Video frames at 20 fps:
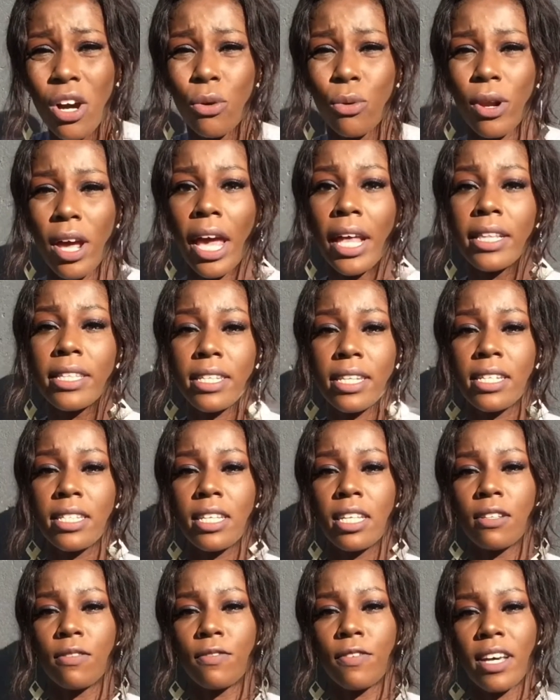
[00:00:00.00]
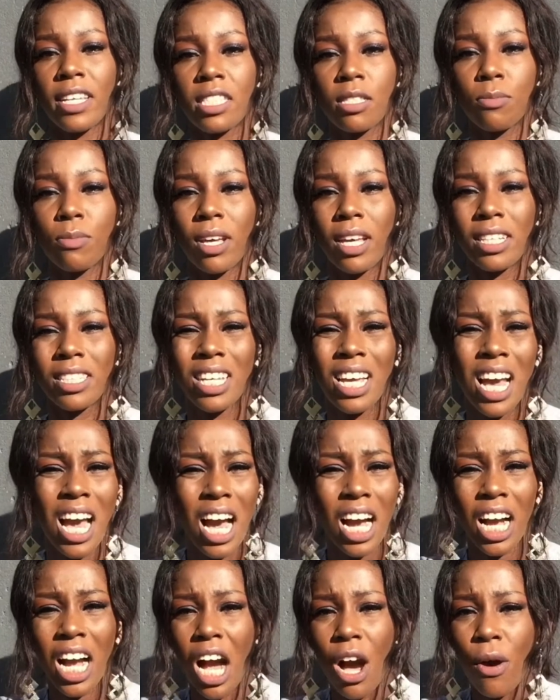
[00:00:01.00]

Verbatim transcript: reined in investment,